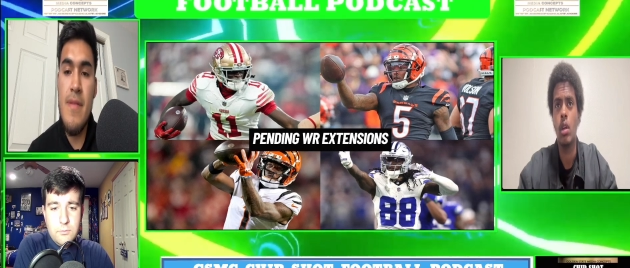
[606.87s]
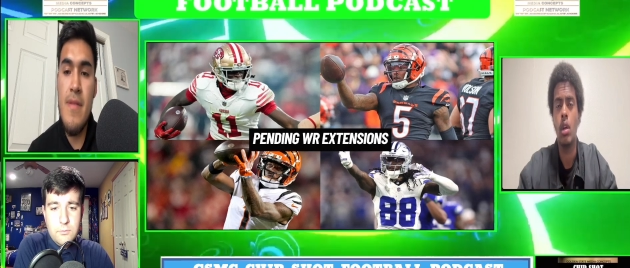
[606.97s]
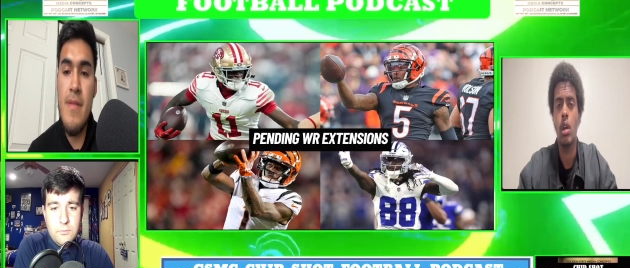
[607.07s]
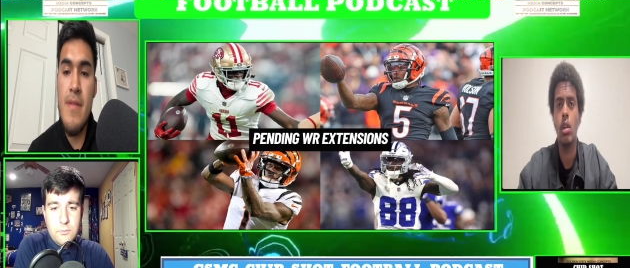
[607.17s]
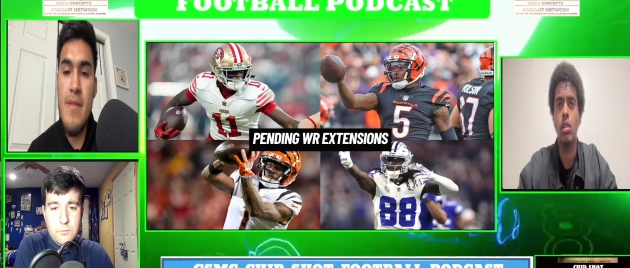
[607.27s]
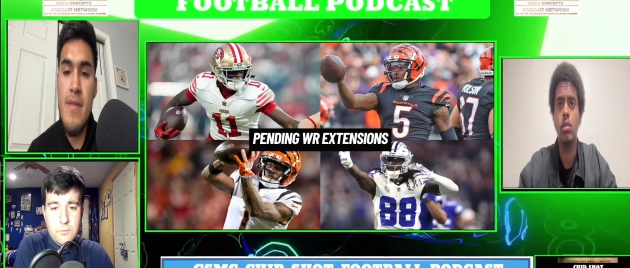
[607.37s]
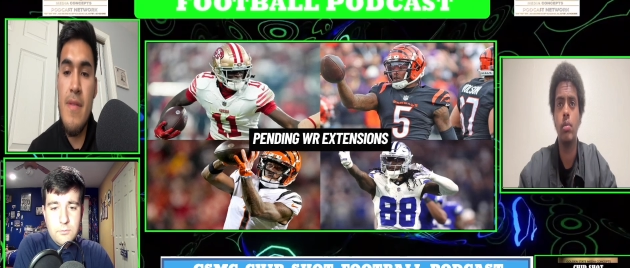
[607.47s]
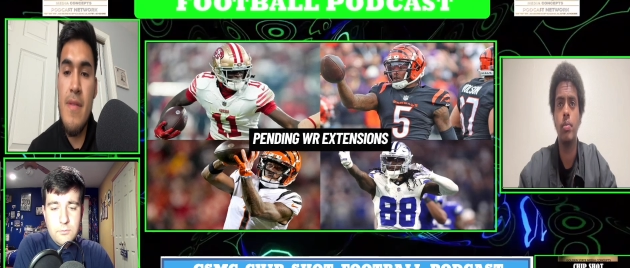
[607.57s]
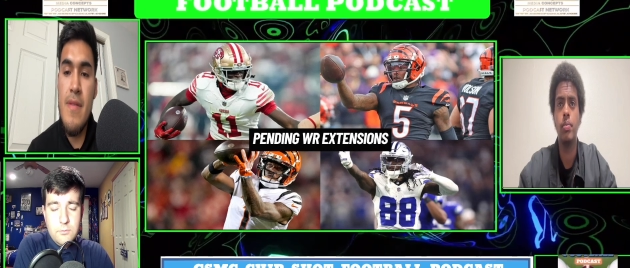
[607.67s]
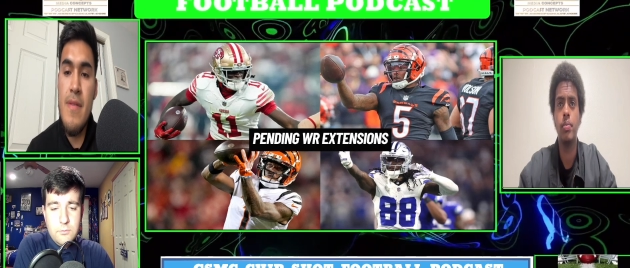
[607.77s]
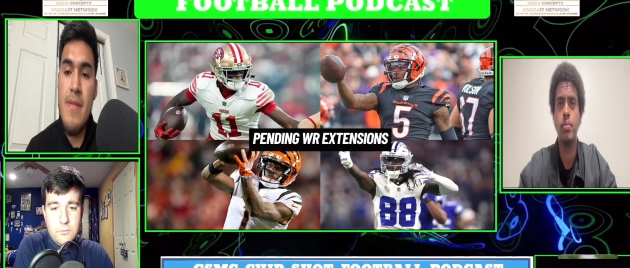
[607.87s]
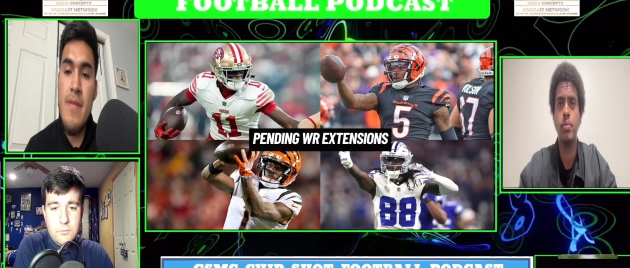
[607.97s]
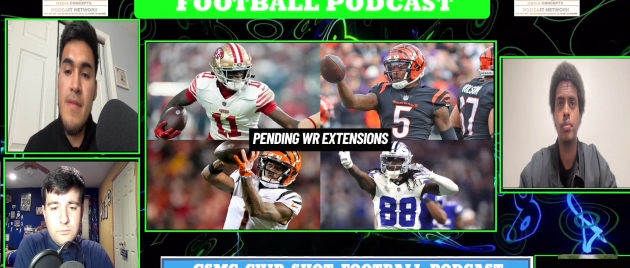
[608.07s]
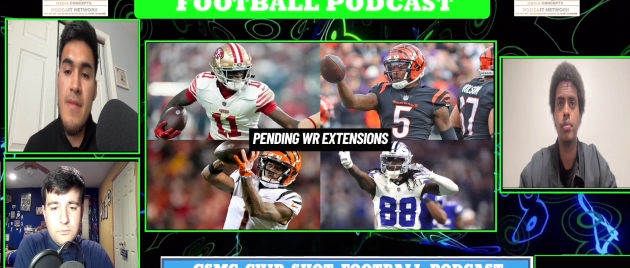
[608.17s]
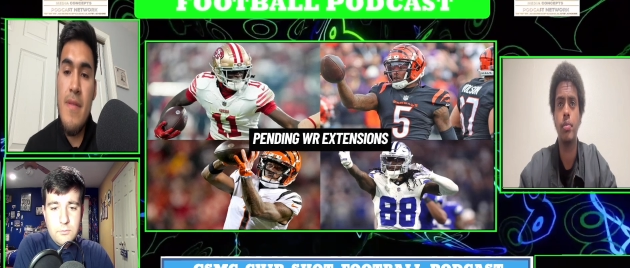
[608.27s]
Speaker 1: Um,
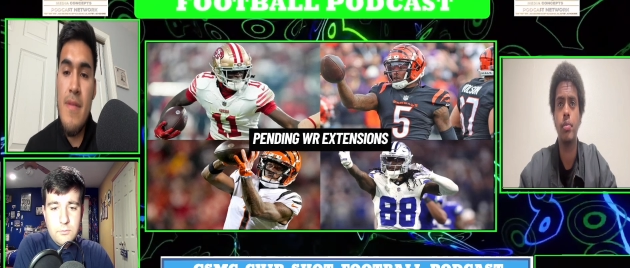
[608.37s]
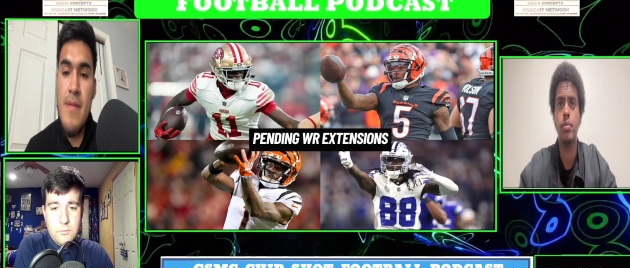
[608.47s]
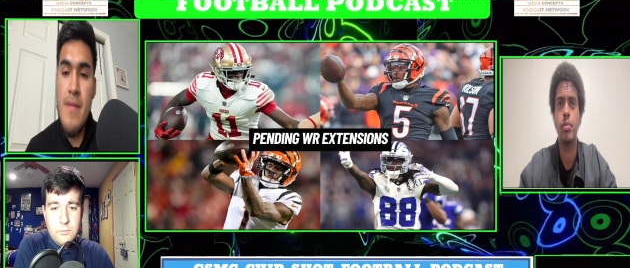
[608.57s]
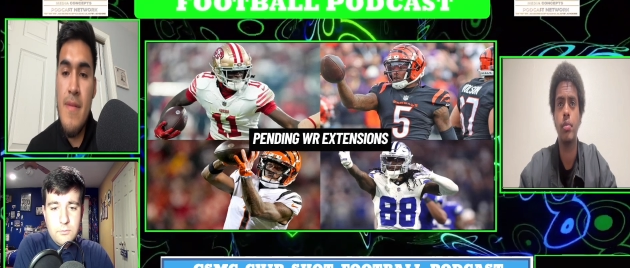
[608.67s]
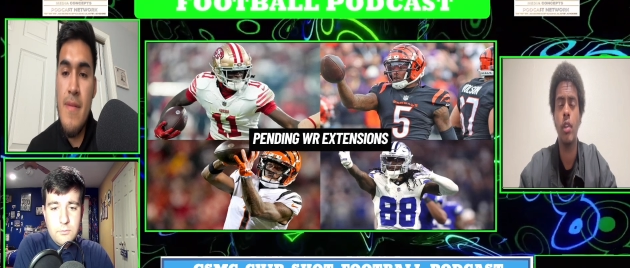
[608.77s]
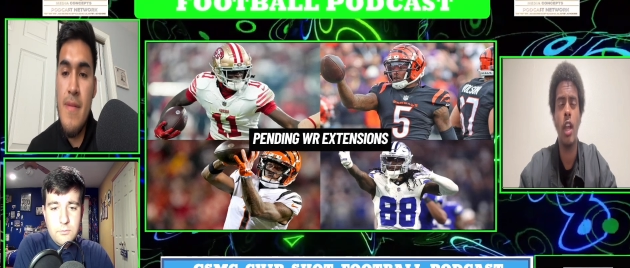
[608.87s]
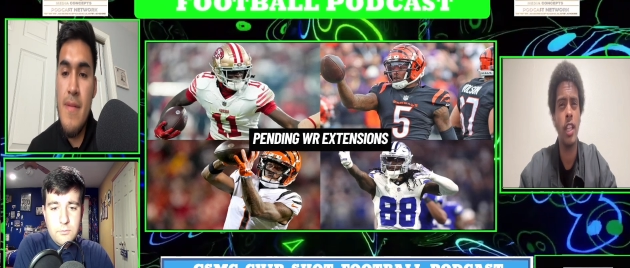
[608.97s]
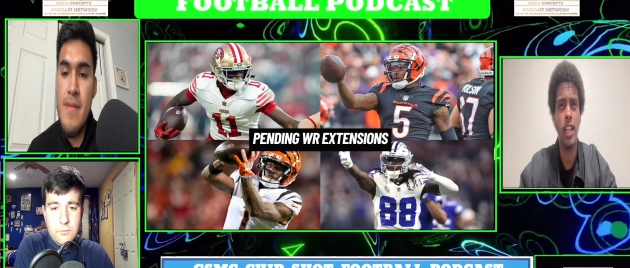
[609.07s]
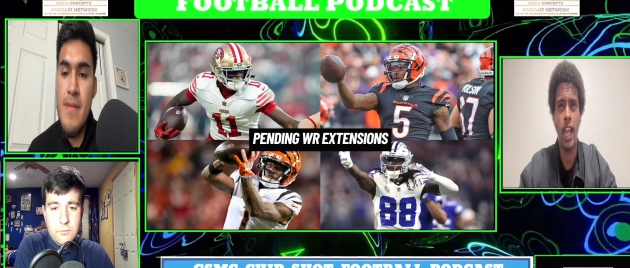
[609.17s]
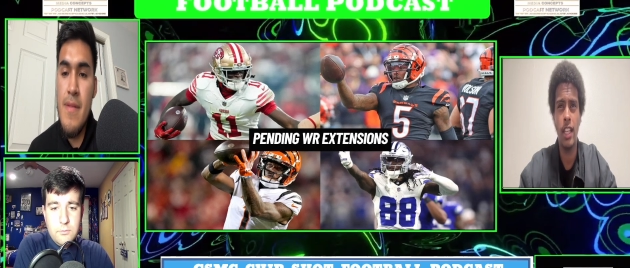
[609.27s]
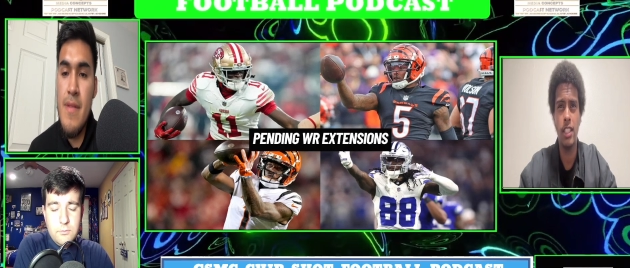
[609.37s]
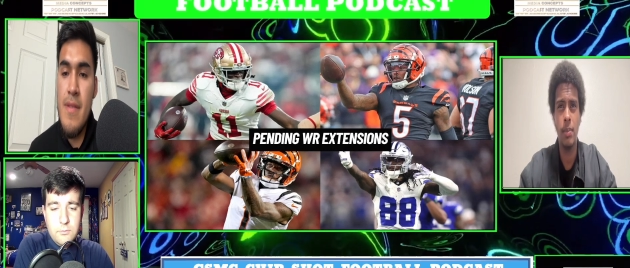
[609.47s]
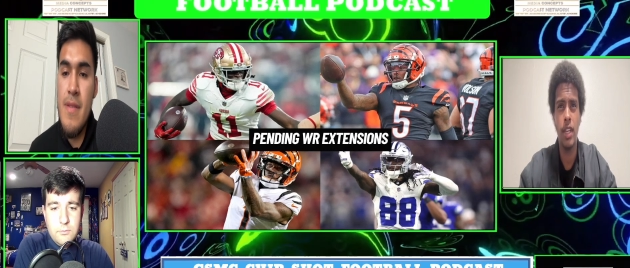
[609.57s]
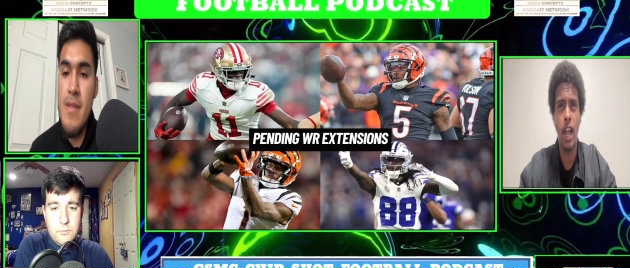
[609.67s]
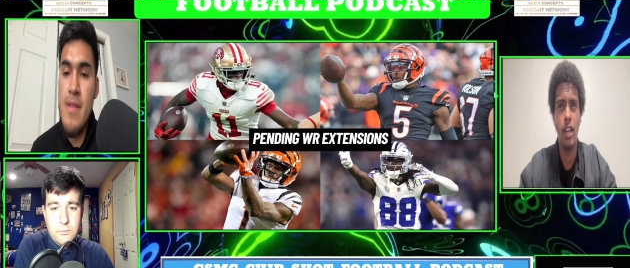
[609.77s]
I think it has to be
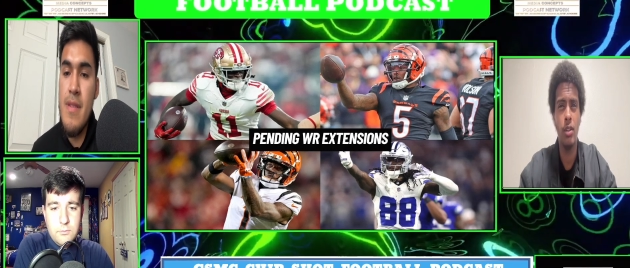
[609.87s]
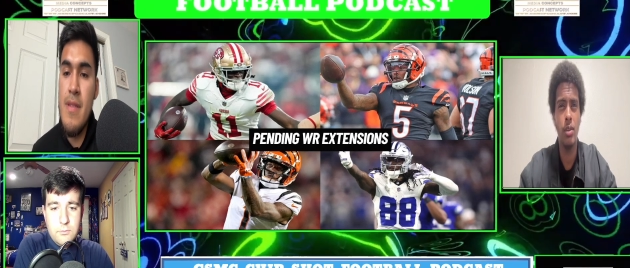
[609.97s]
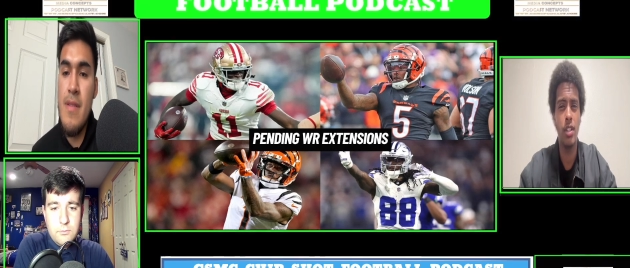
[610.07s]
Aiyuk,